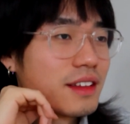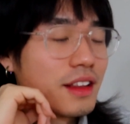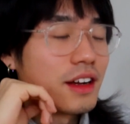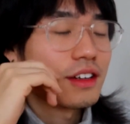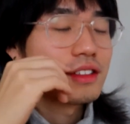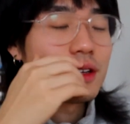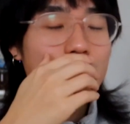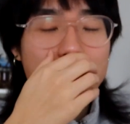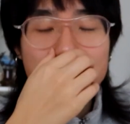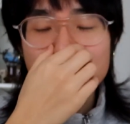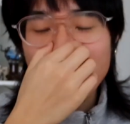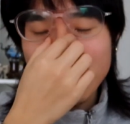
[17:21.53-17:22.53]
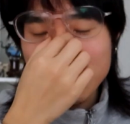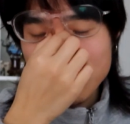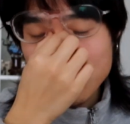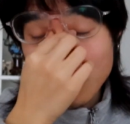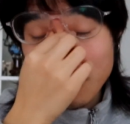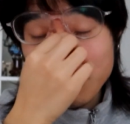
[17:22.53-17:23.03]
There is only like
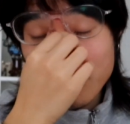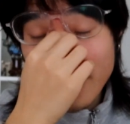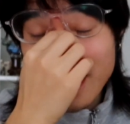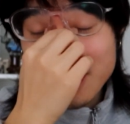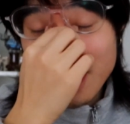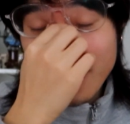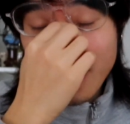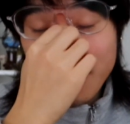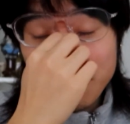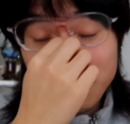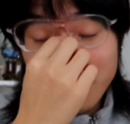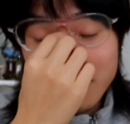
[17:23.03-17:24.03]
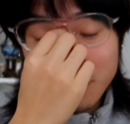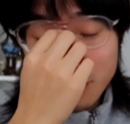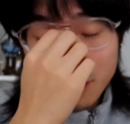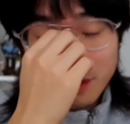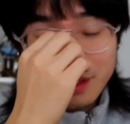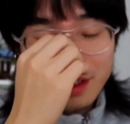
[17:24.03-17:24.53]
shop for H&M, but you
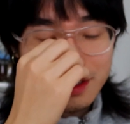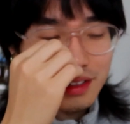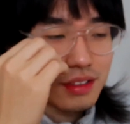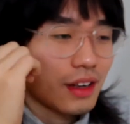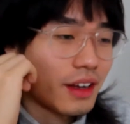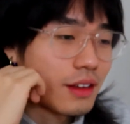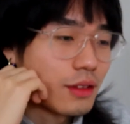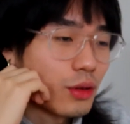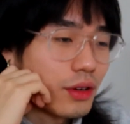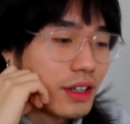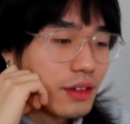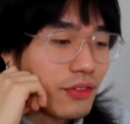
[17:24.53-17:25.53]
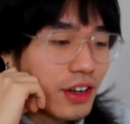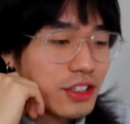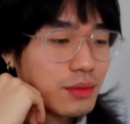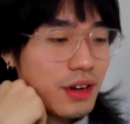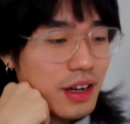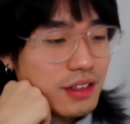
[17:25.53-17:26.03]
know, this is like a Nordic
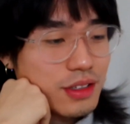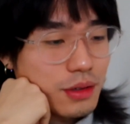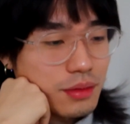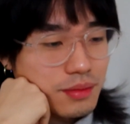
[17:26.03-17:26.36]
fashion brand, so